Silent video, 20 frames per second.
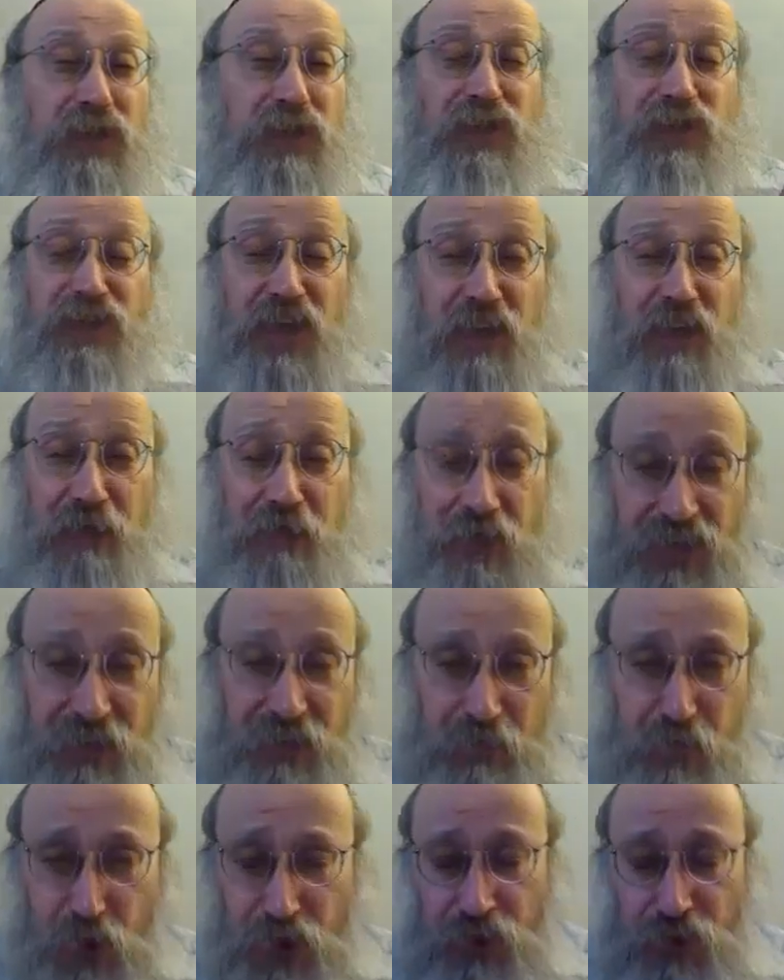be a
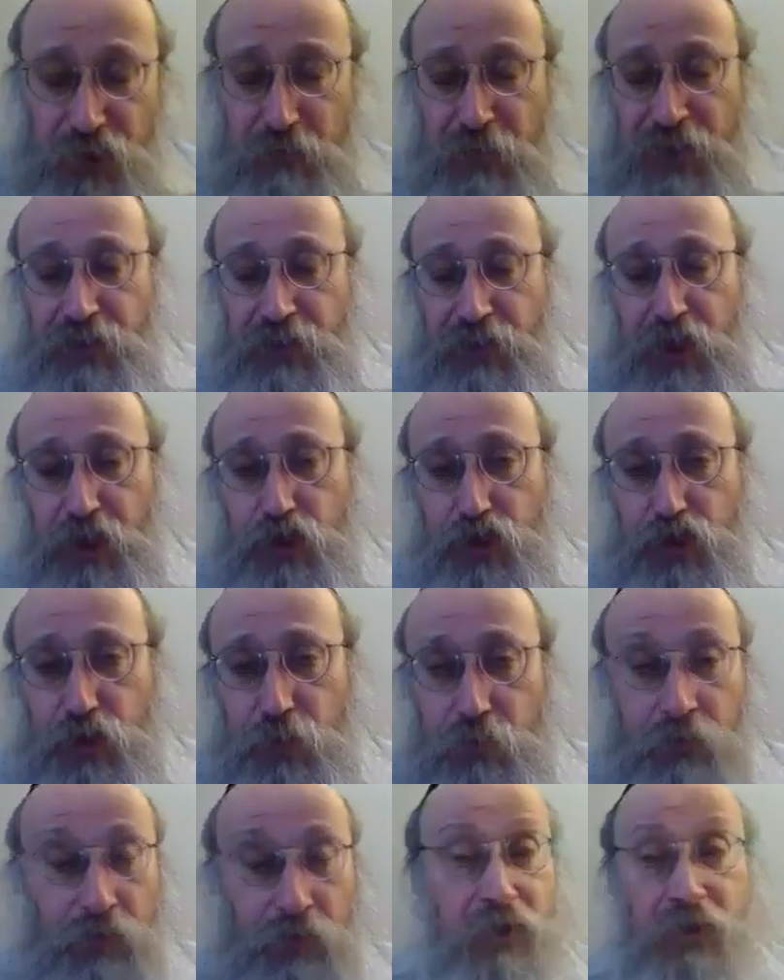selfless person by
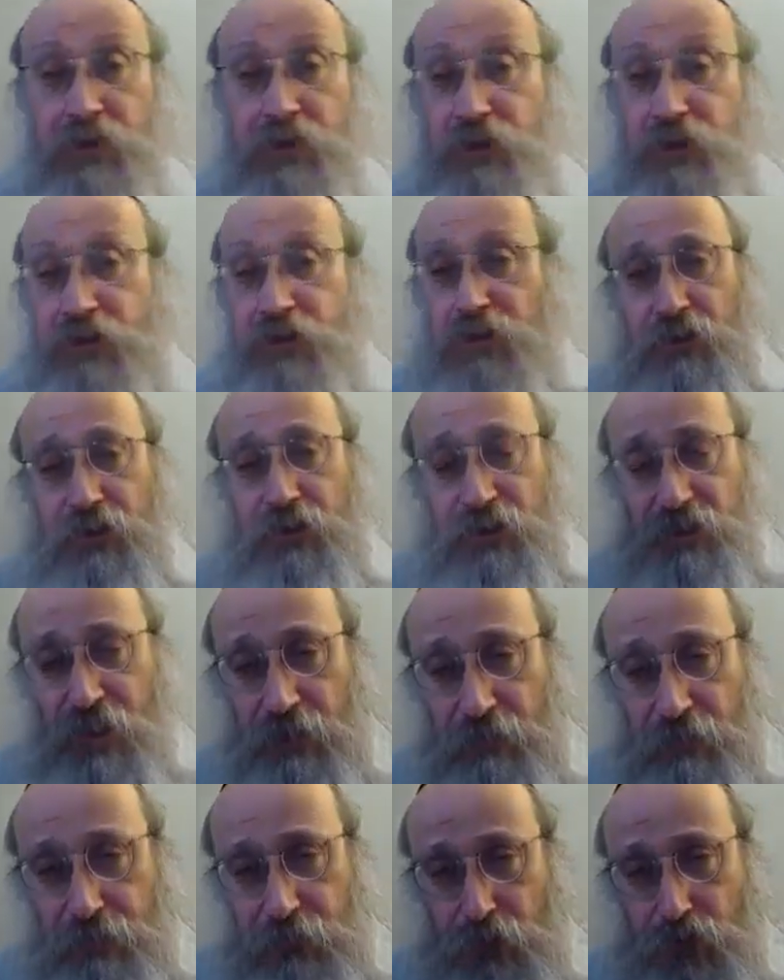nature. It's still
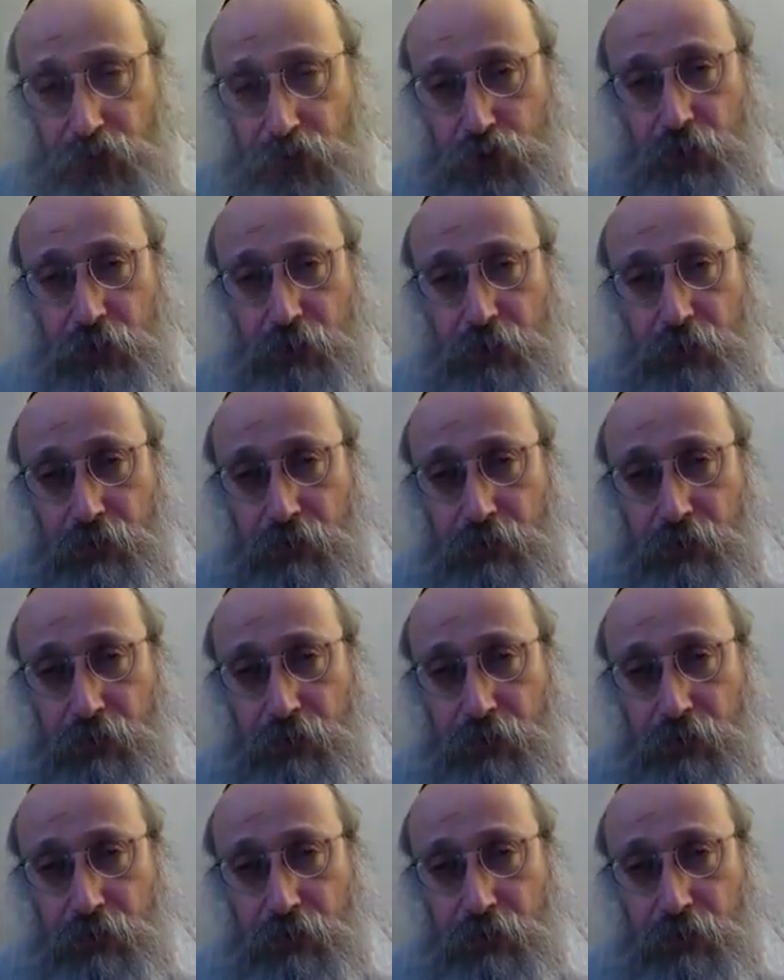selfish.